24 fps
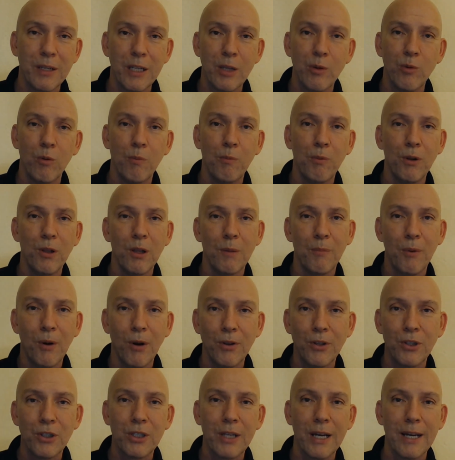He will pull up all
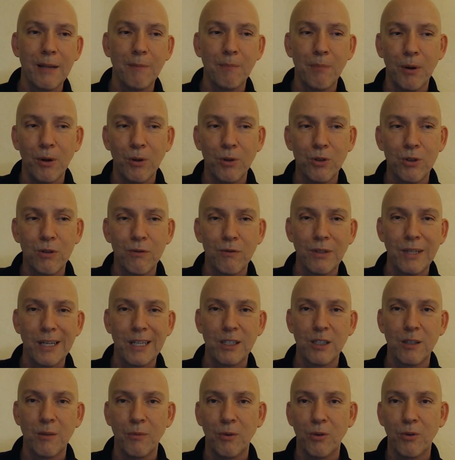the signposts of
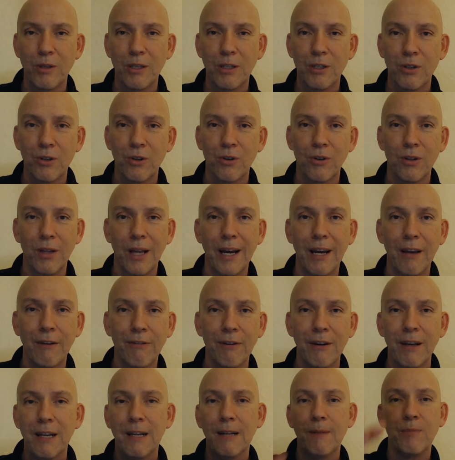testimonies in your
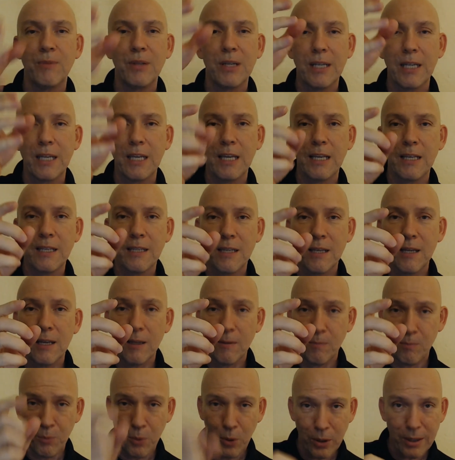life that He
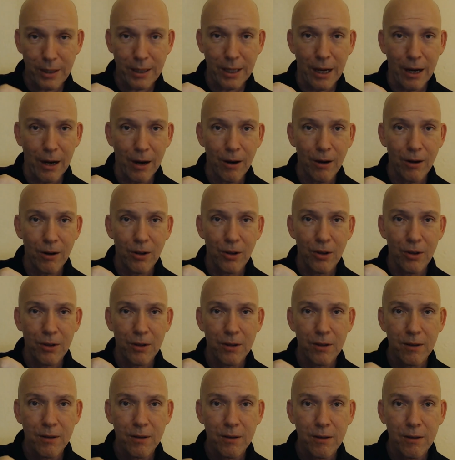put there
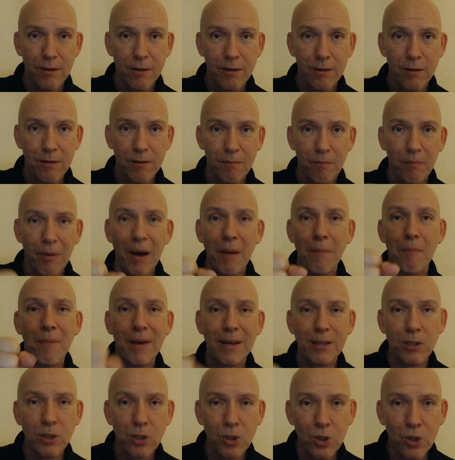by
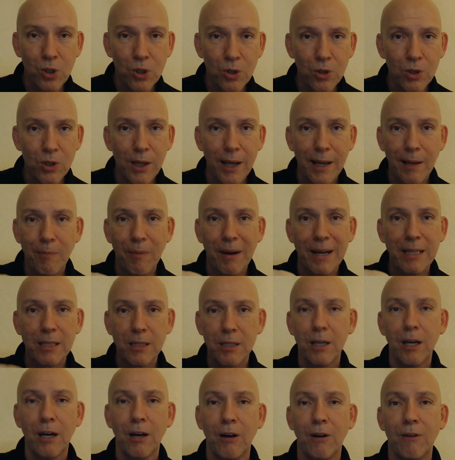messengers like
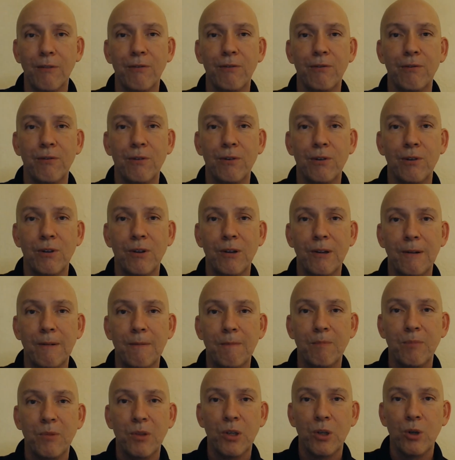myself
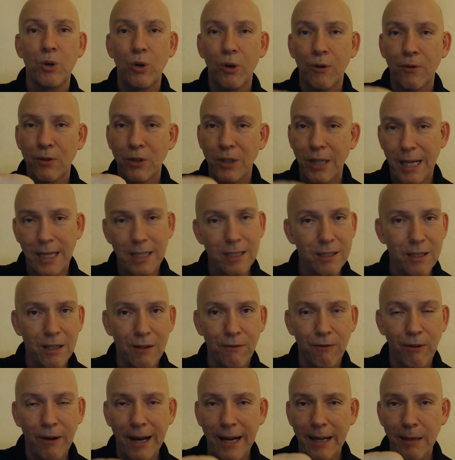who have
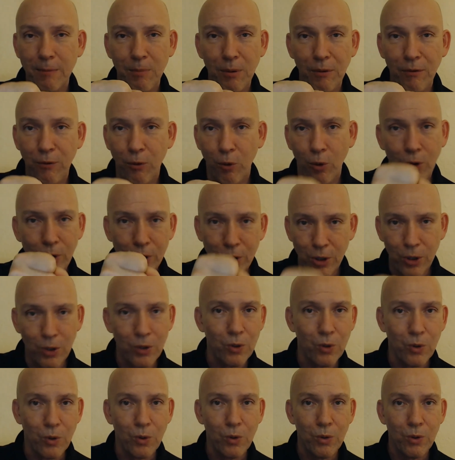testified before
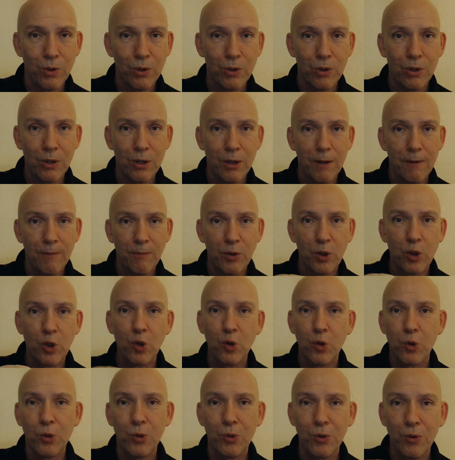you the
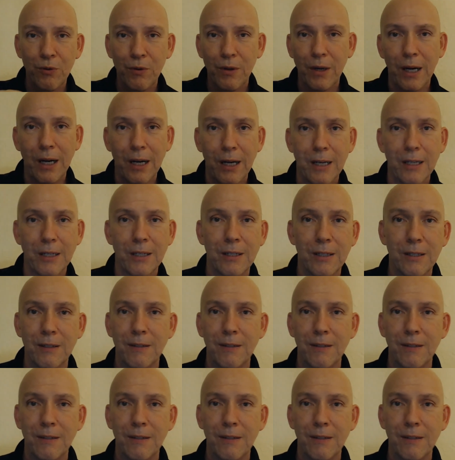truth of God.